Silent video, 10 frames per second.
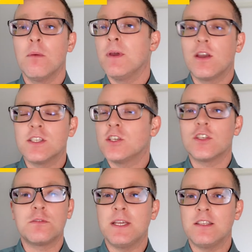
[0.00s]
because it
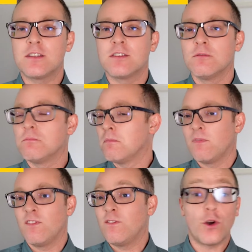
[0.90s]
just means
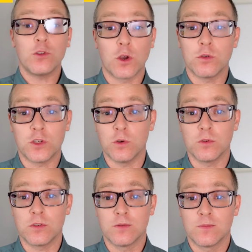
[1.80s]
photo shoot.